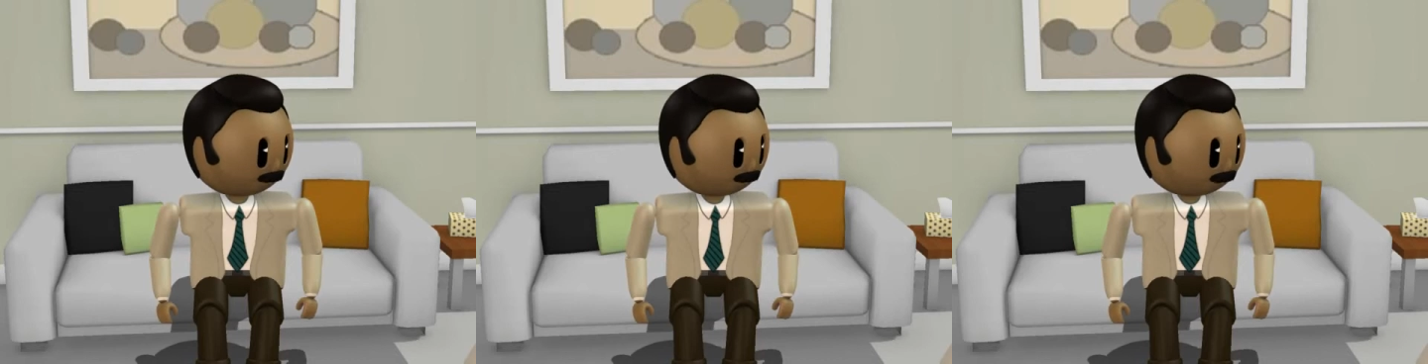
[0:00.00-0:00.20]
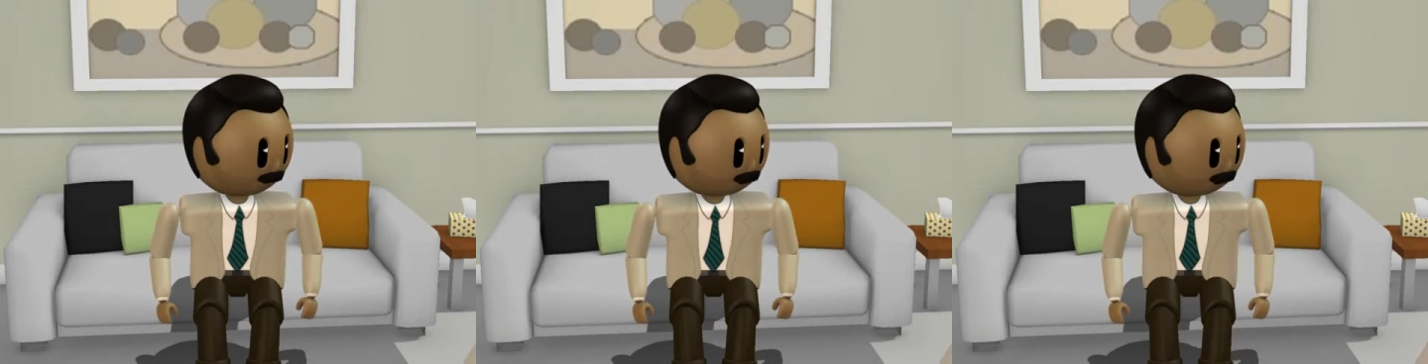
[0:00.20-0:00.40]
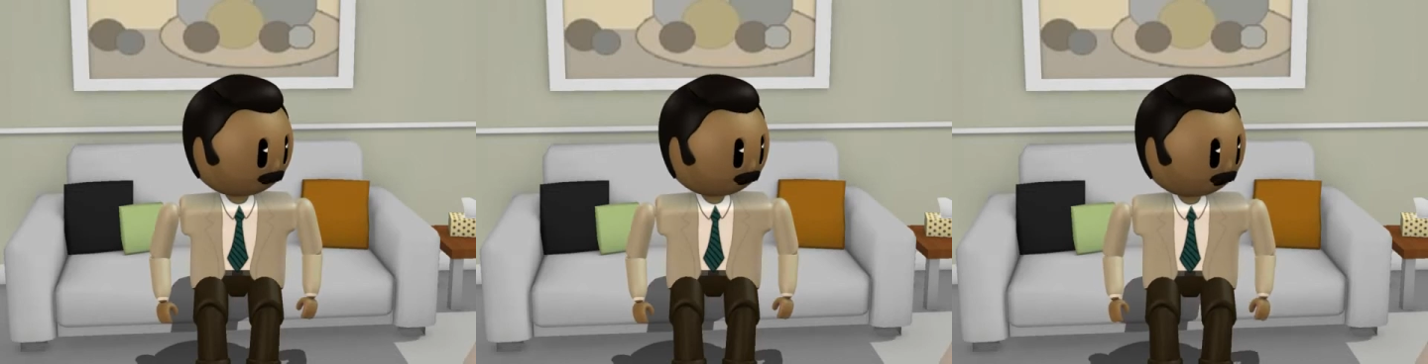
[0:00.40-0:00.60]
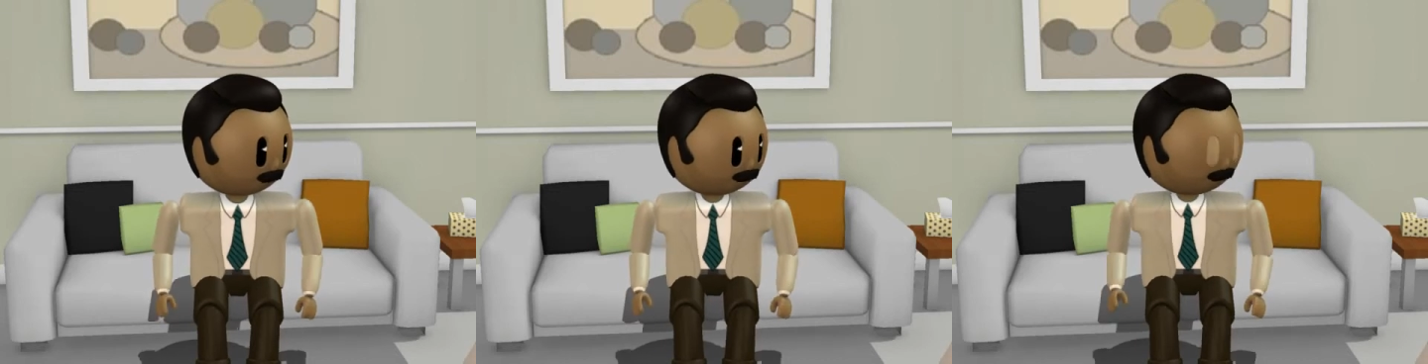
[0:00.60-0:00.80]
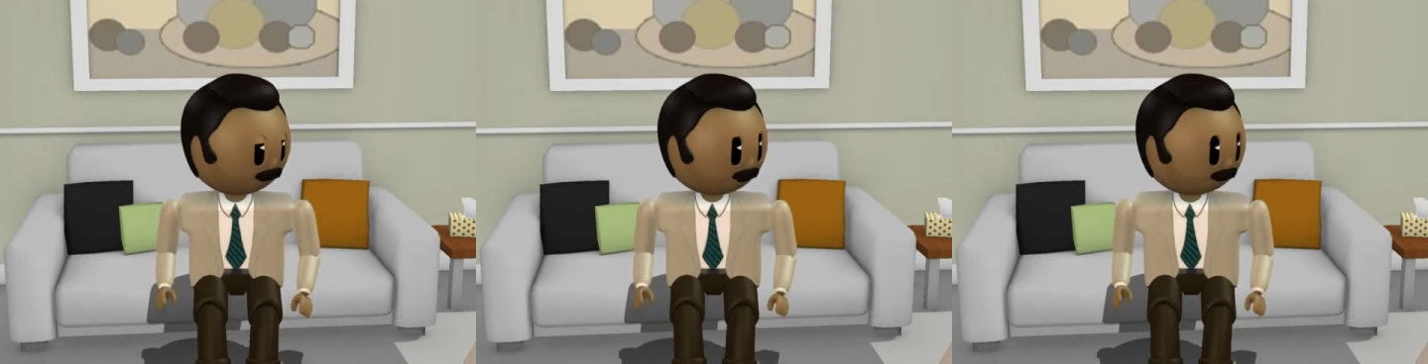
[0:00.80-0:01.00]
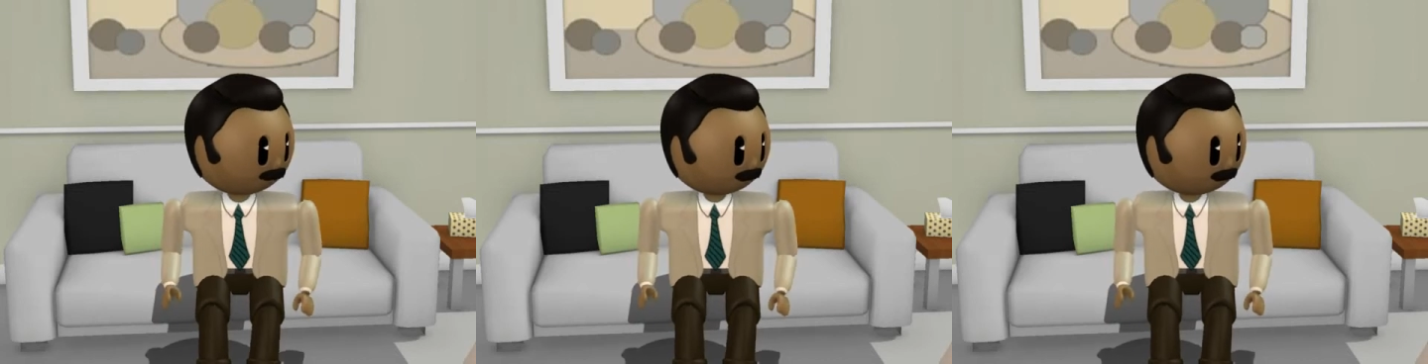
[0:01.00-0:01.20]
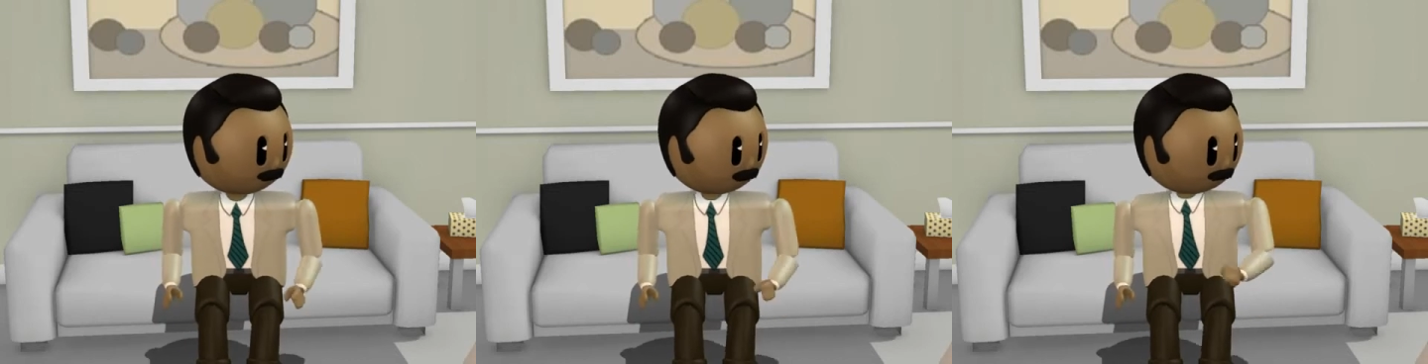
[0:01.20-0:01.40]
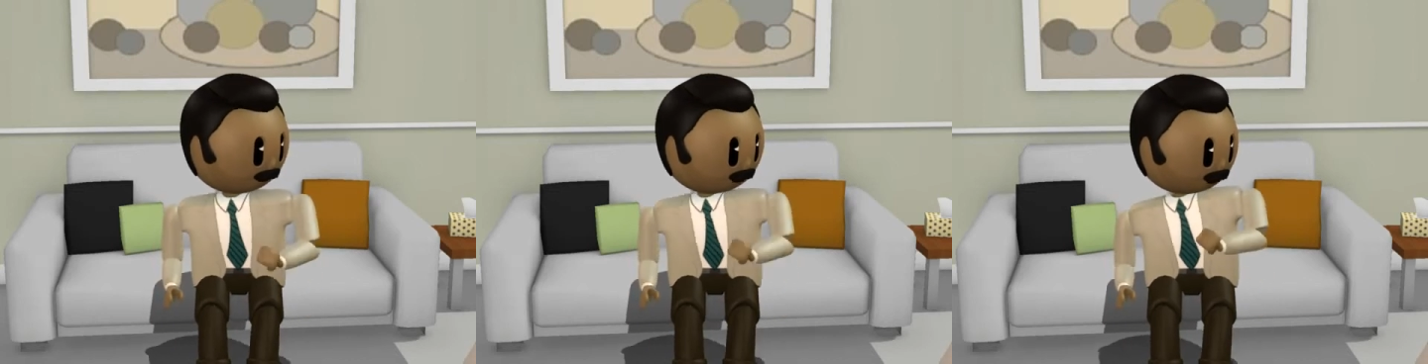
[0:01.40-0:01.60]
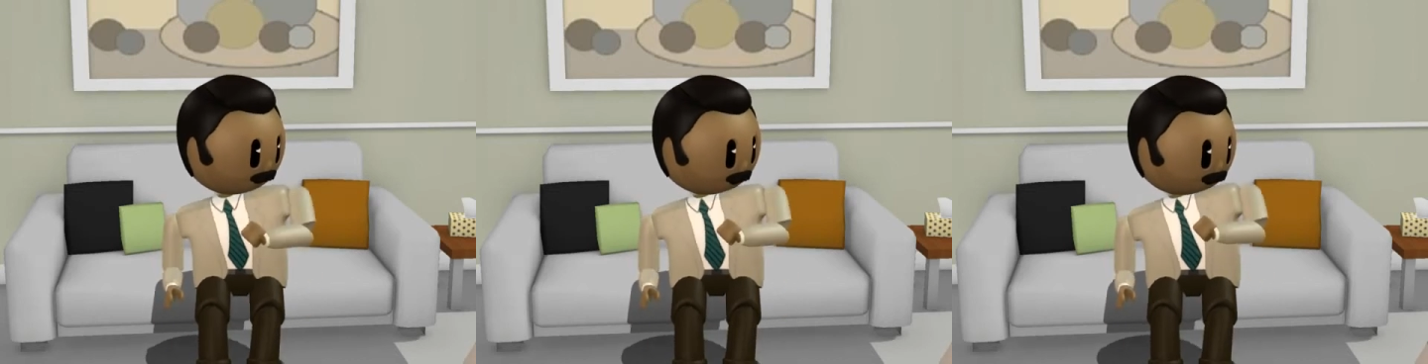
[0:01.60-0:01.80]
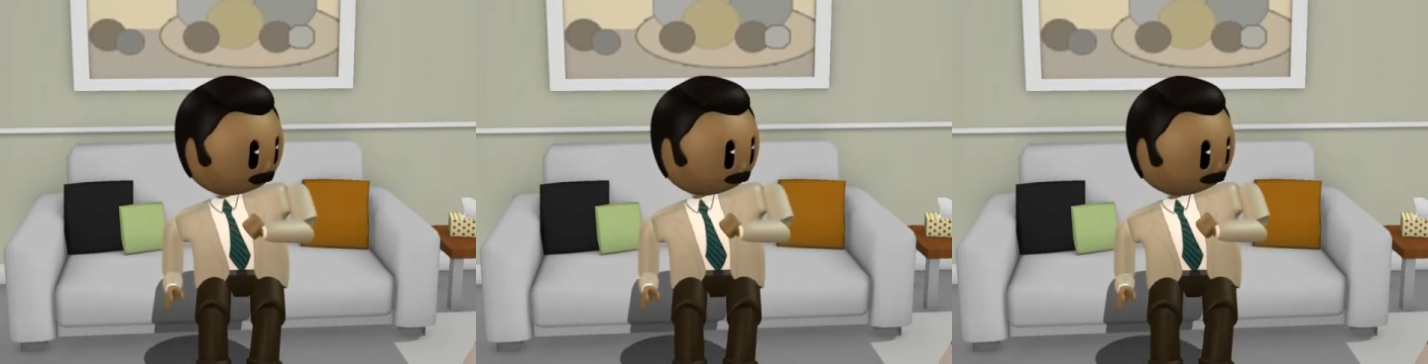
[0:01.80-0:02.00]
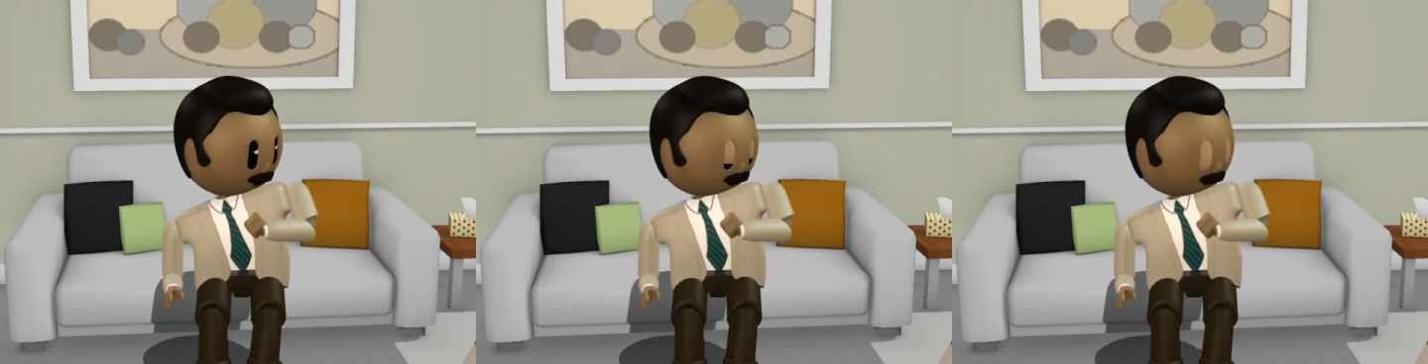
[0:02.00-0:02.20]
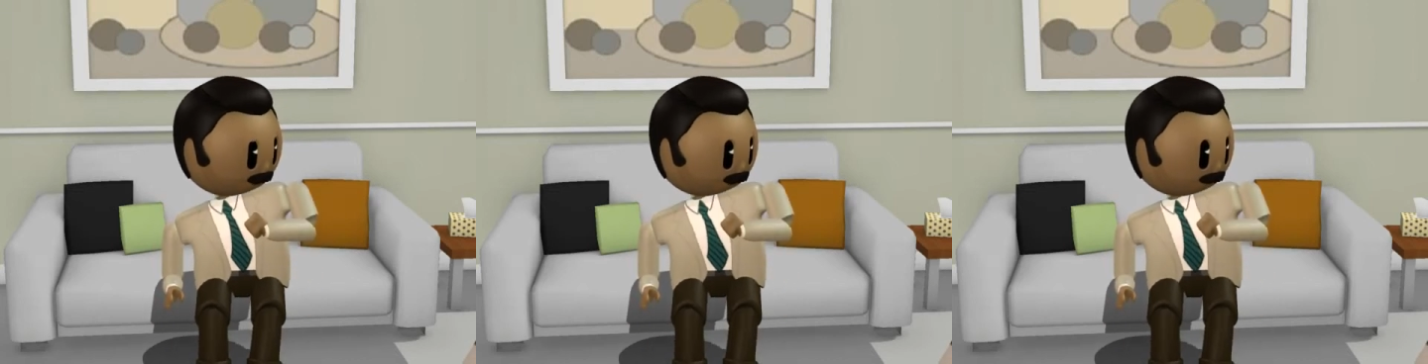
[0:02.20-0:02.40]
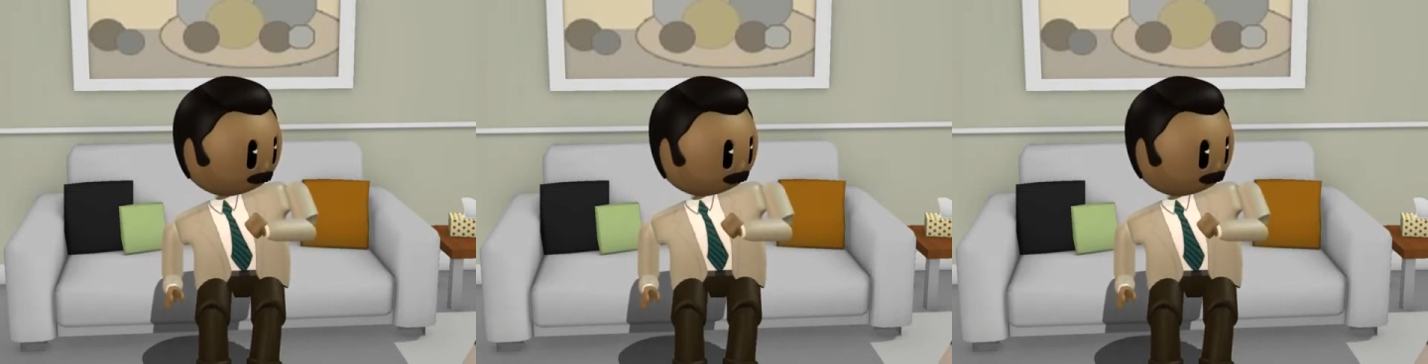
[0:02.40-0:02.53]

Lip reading: But my name used to be Simon, until